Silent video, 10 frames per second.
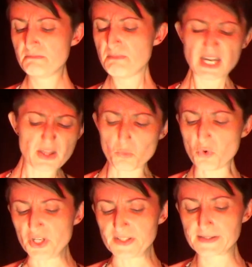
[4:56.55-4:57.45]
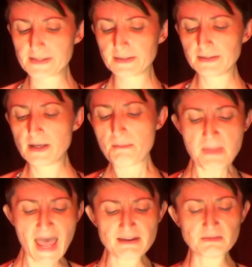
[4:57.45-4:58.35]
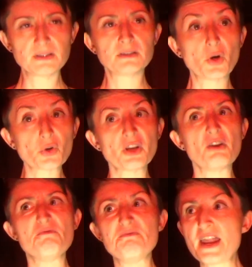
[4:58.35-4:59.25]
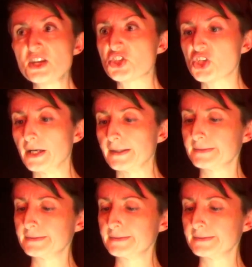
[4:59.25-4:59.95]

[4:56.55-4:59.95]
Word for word: Men in the woods. Men on an adventure.